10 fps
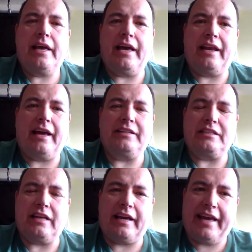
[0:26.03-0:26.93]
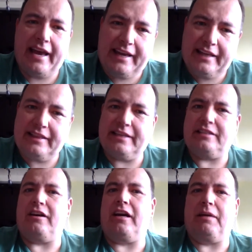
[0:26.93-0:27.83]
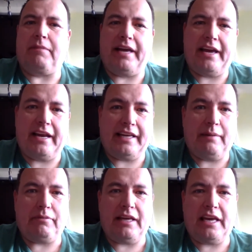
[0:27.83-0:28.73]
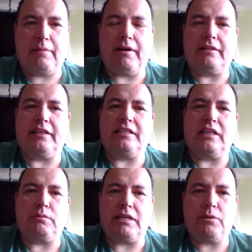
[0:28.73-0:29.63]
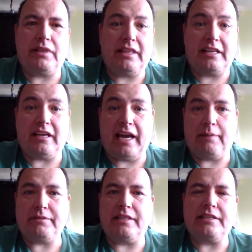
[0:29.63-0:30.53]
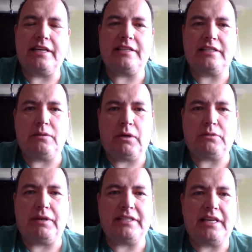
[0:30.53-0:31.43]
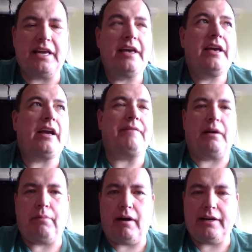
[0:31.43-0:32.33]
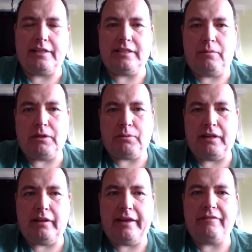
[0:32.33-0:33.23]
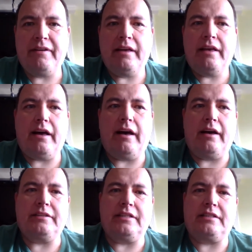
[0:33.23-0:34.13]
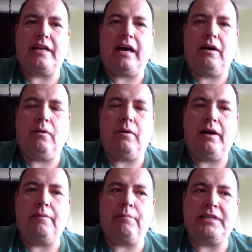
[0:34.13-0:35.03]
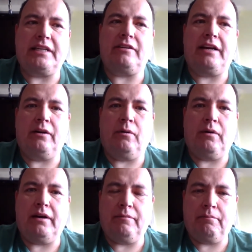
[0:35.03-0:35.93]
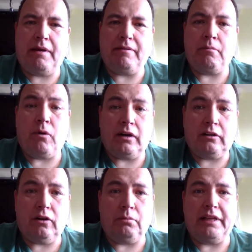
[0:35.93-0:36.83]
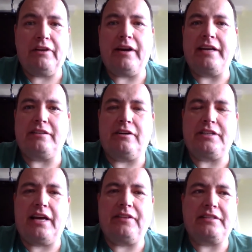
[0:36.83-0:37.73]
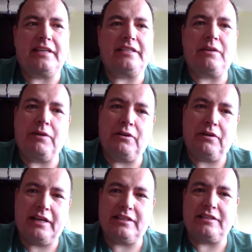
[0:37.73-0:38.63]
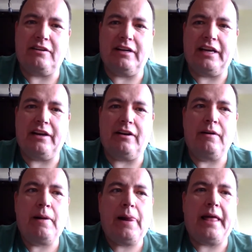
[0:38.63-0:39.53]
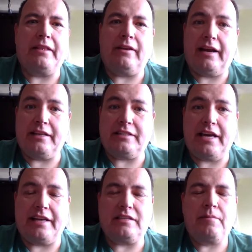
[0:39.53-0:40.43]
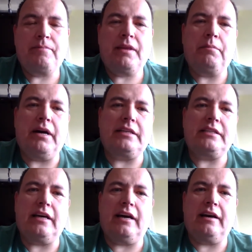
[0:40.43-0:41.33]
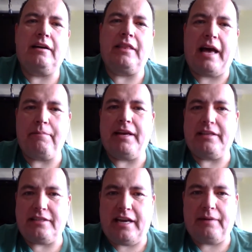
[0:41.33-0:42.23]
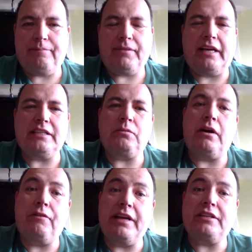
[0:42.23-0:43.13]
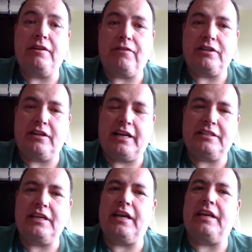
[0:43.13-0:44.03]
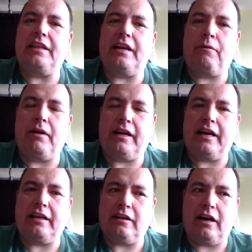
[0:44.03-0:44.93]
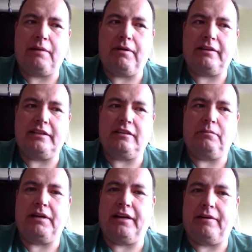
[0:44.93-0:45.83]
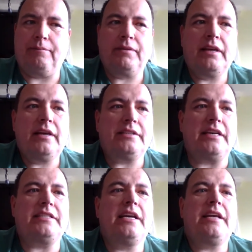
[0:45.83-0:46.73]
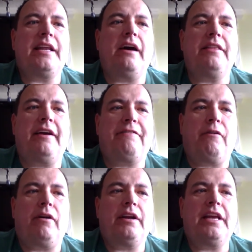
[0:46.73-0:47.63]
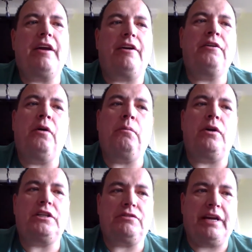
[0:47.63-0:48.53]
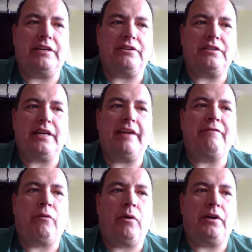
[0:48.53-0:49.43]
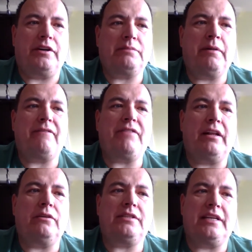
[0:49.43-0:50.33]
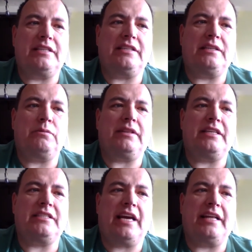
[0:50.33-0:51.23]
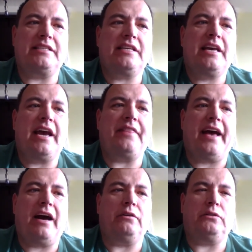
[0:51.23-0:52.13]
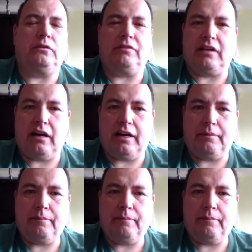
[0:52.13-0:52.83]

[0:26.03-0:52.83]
and I just, I can't get this thought on my head. I keep thinking about this, especially within the times and the seasons in which we see coming upon us and in which we live. Uh, just how, uh, in particular, I know uh, maybe more globally, you guys understand these things than we do necessarily here in the United States. But uh, that being said, I just want to read to you verse 19, and then I want to kind of talk about this a little bit here. It says, Now therefore, ye are no more strangers and foreigners, but fellow citizens with the saints and the household of God